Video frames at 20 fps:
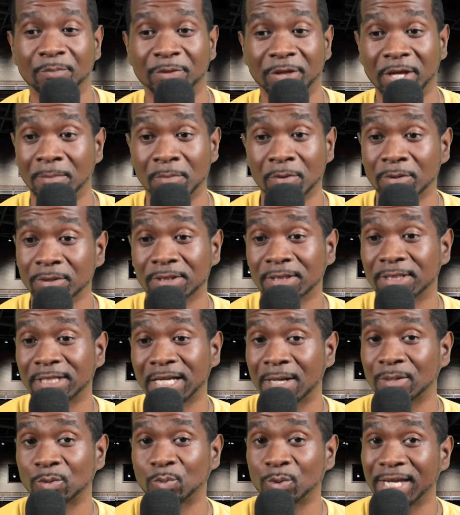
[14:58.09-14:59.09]
that most of the
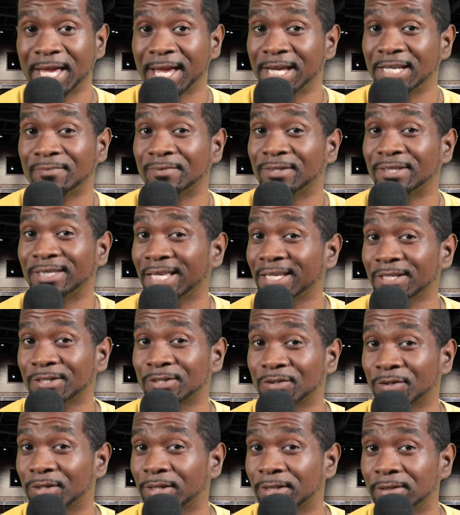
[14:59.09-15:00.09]
times we can't even think
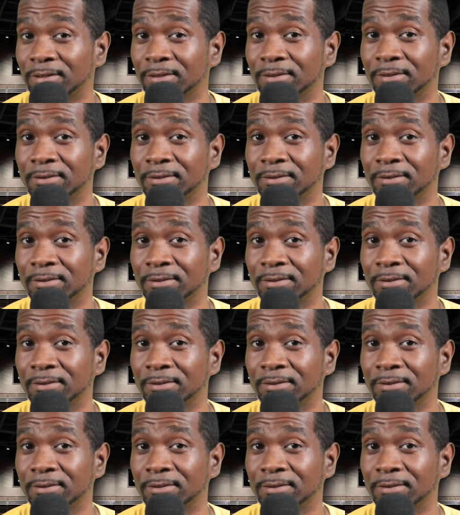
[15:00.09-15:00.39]
straight.